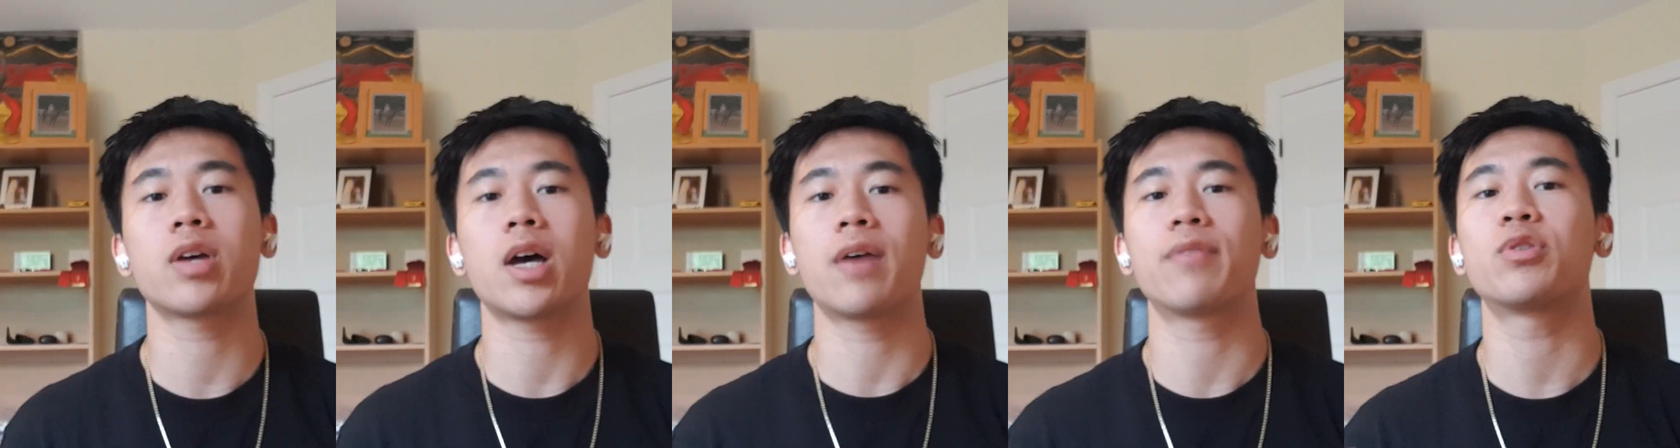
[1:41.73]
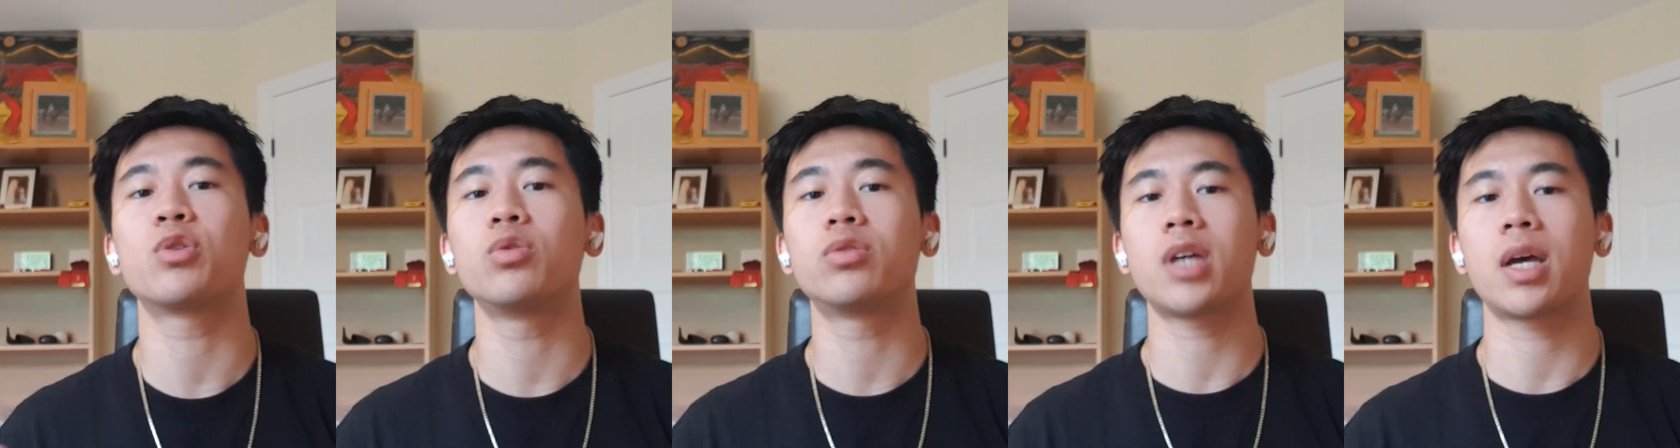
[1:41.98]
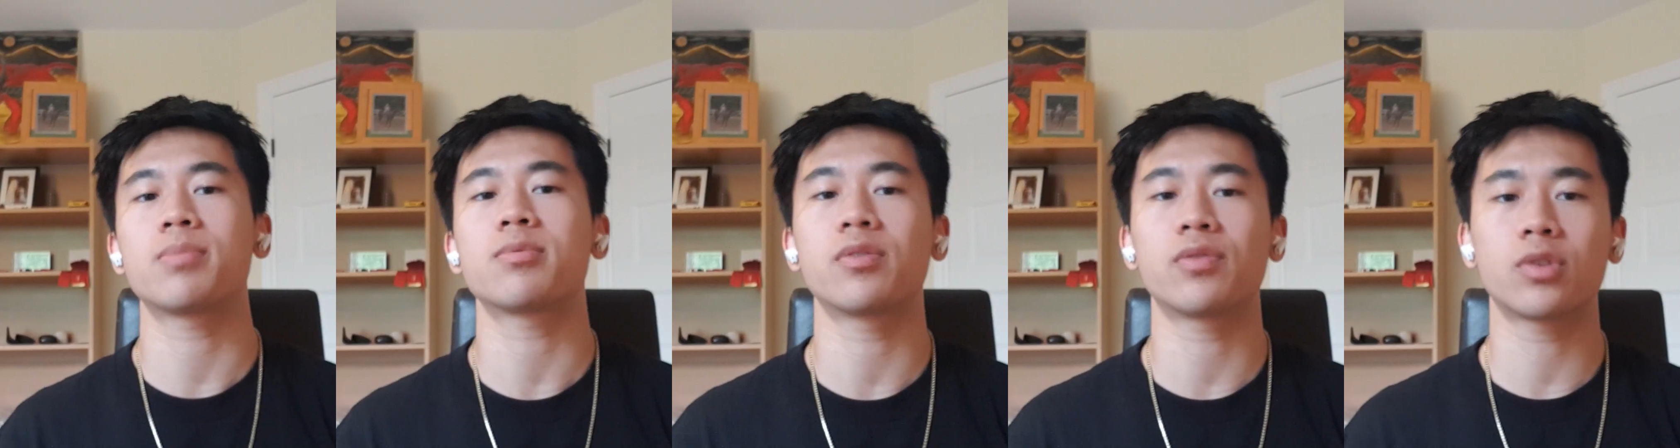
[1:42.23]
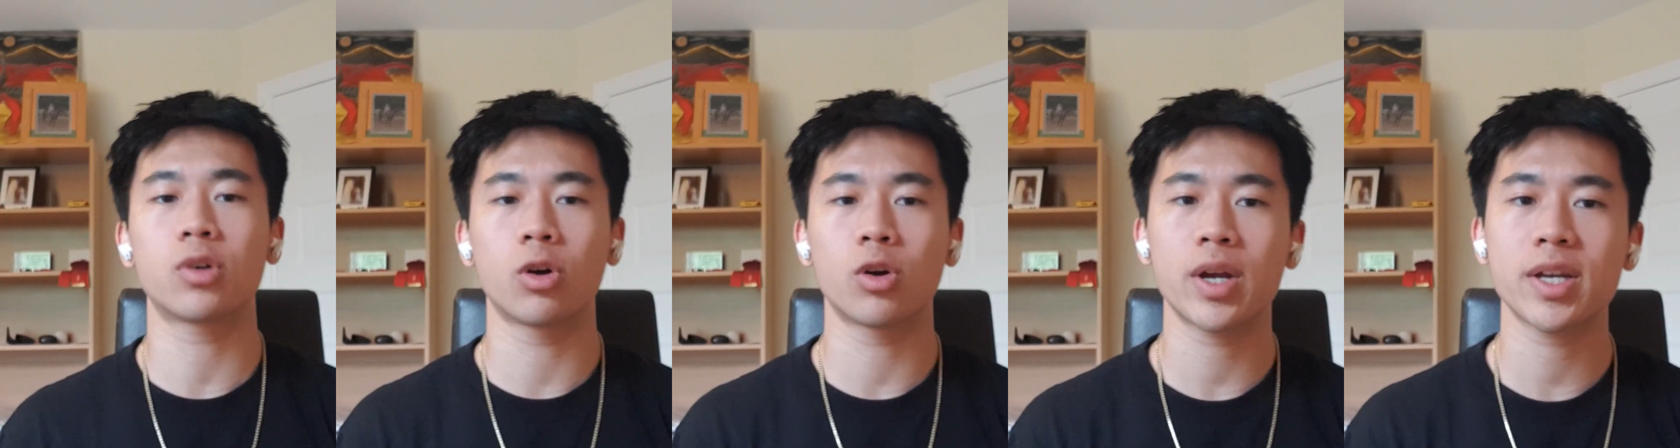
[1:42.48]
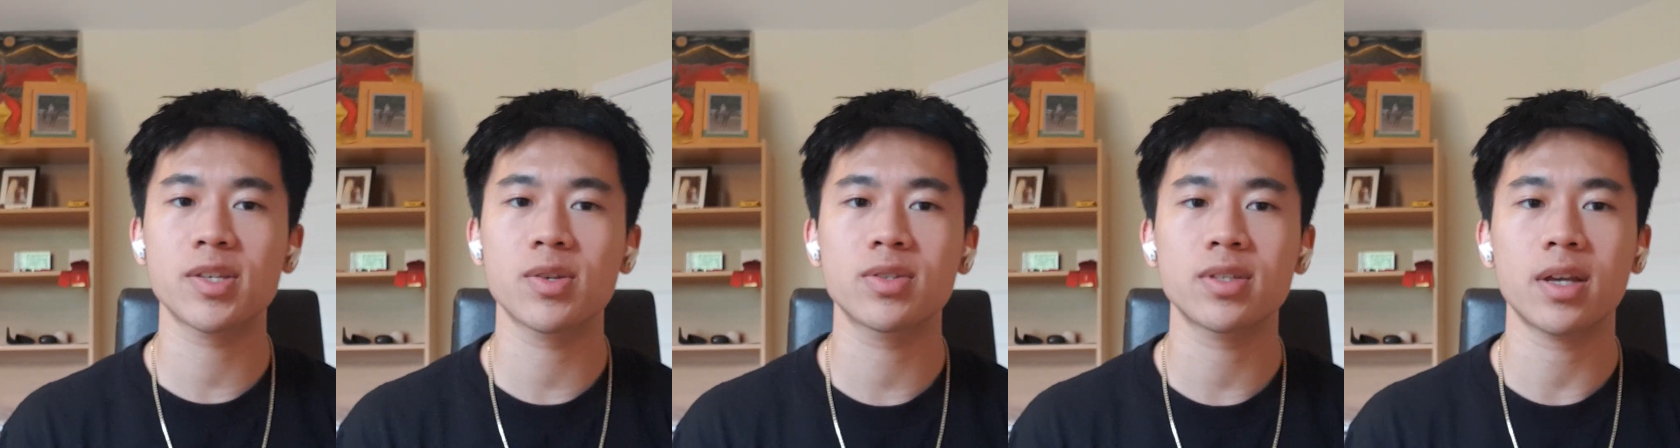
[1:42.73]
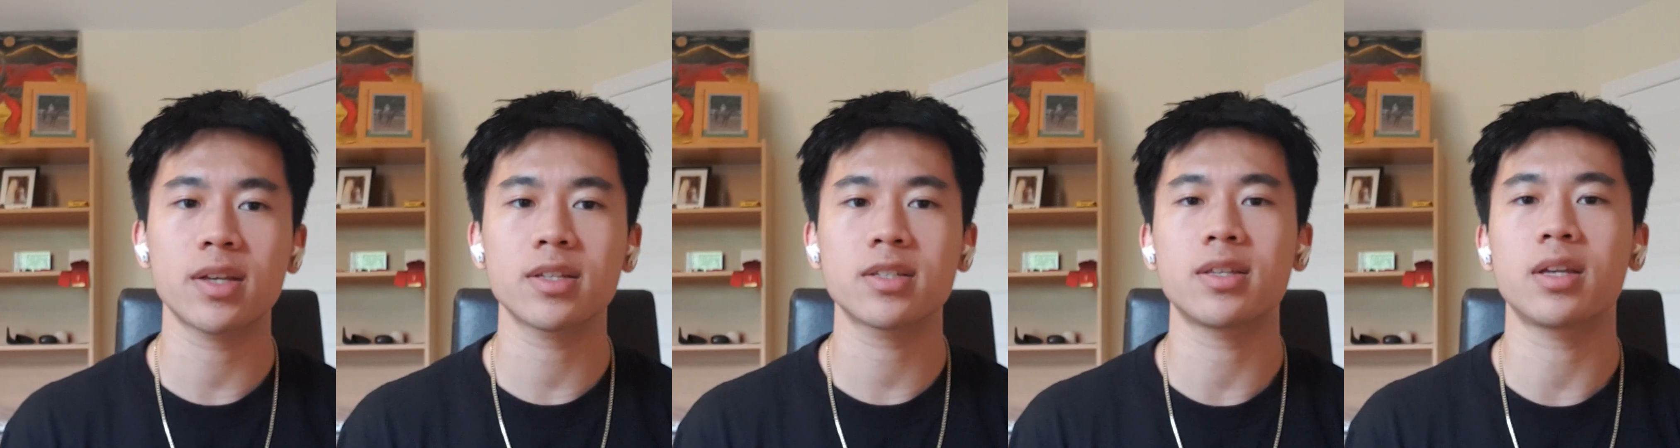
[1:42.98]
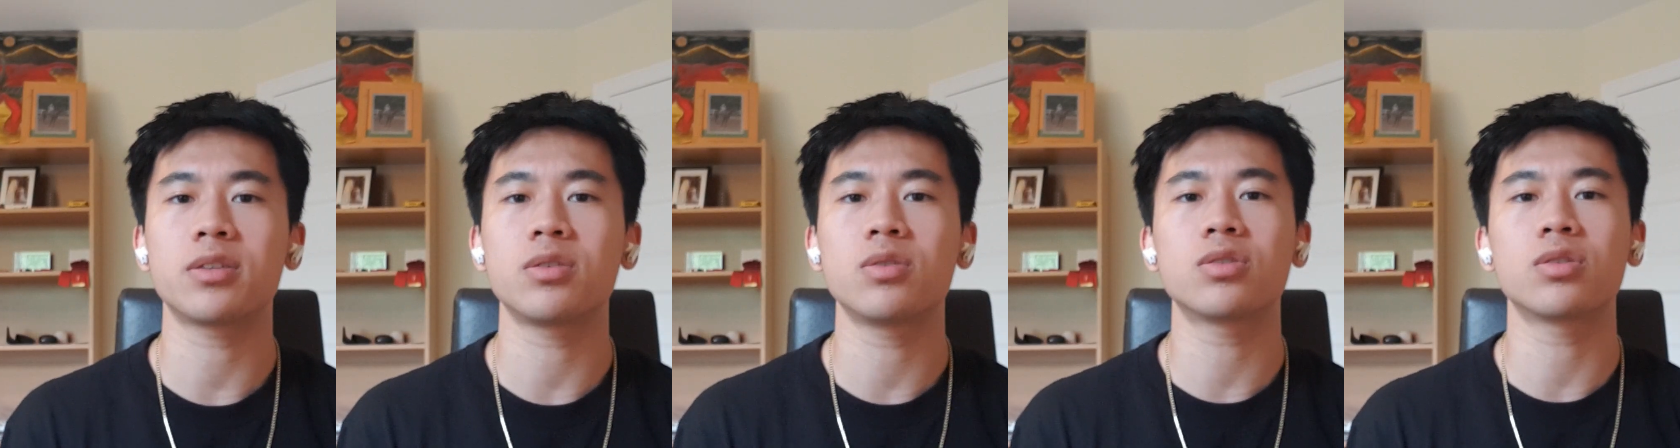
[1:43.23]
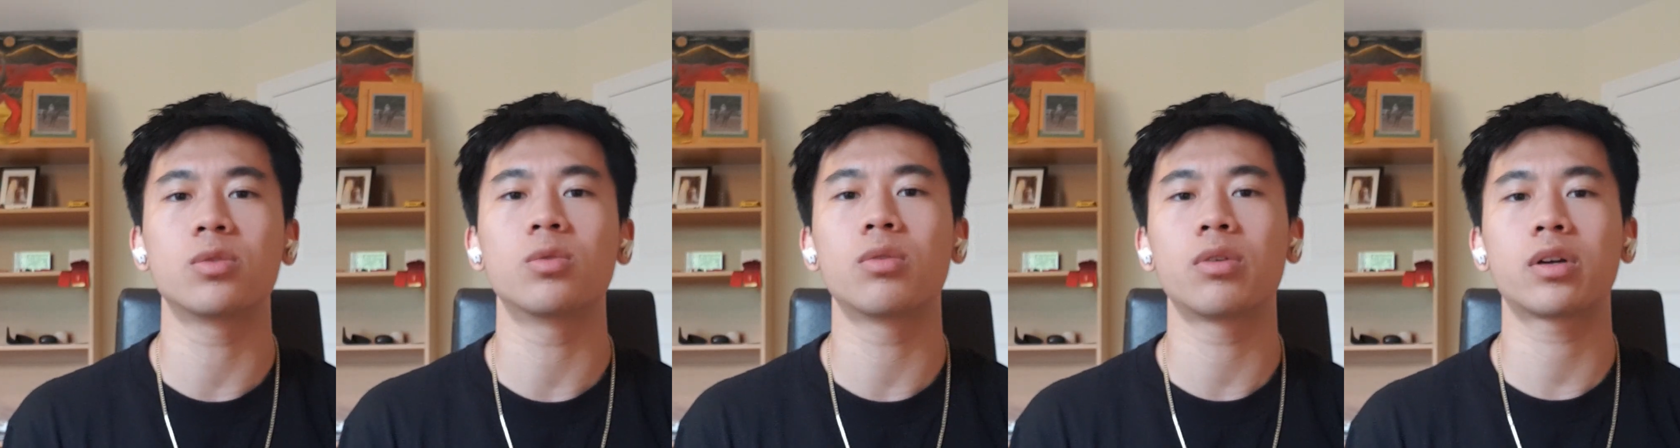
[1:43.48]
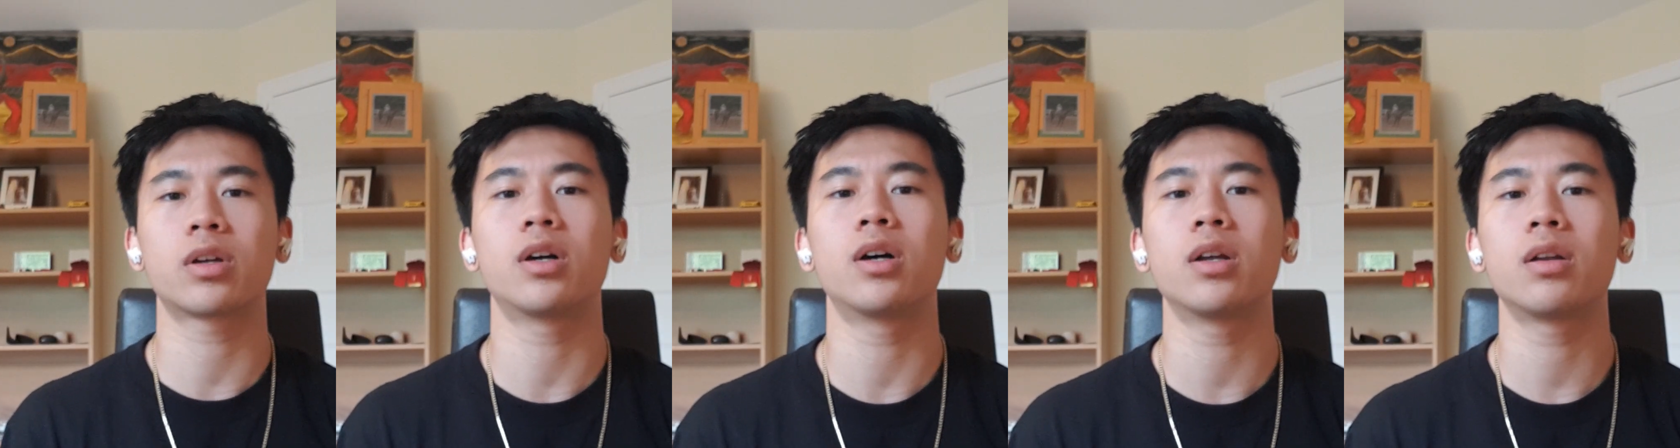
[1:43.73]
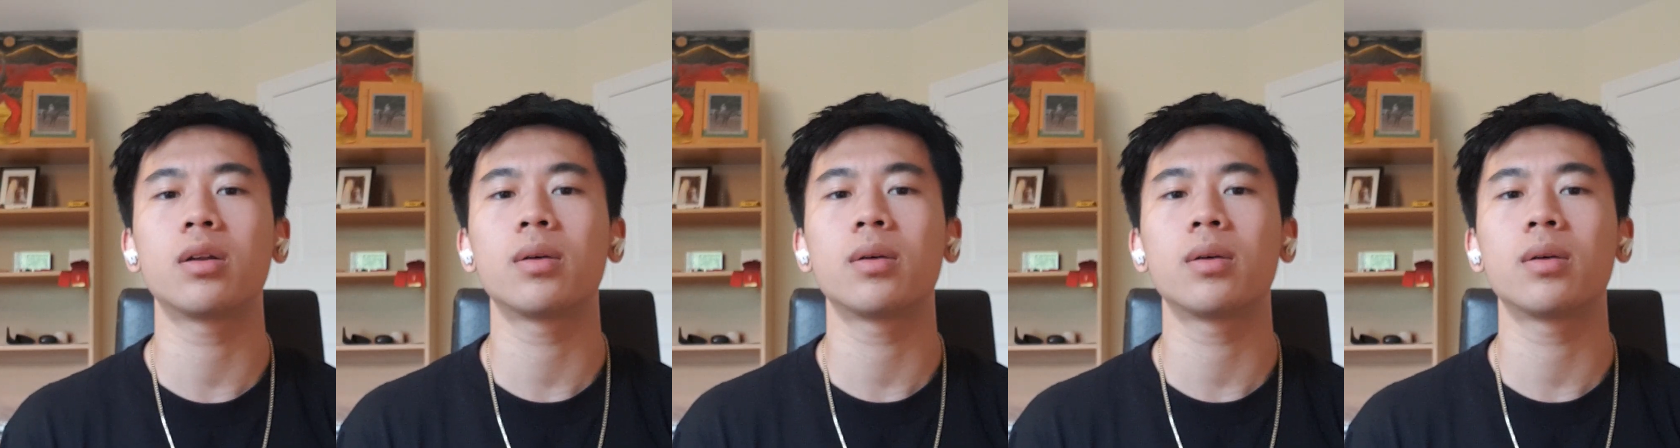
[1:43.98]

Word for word: have two types of core exercises that you should work on.